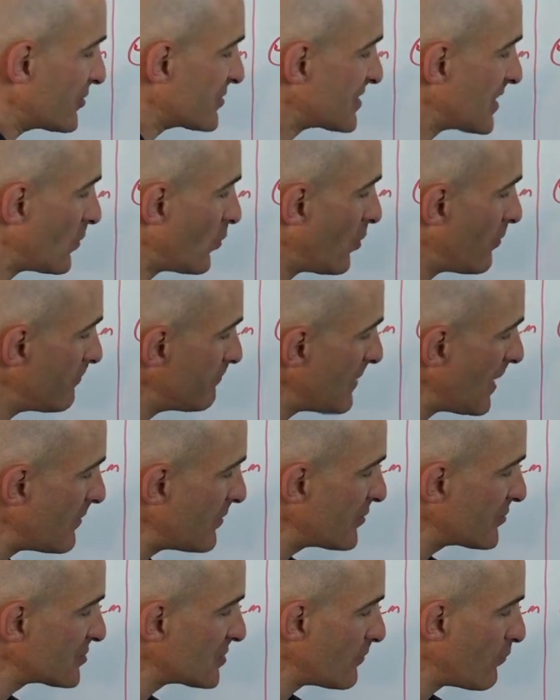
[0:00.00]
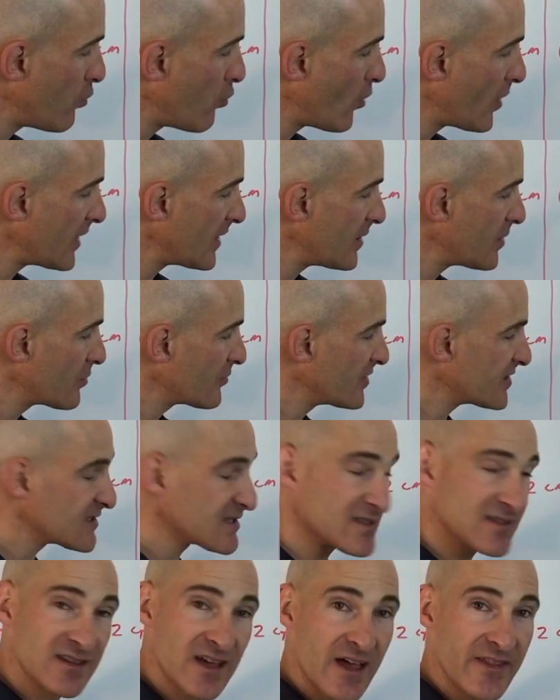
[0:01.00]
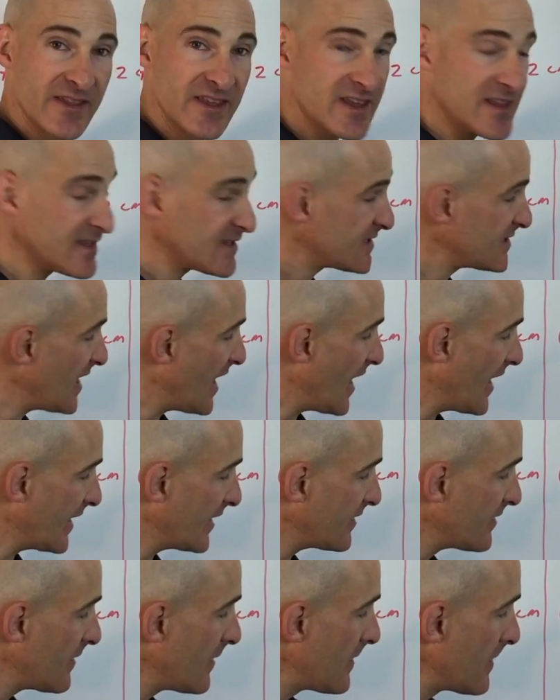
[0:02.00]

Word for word: and say, well, maybe there's a point here that's on the inside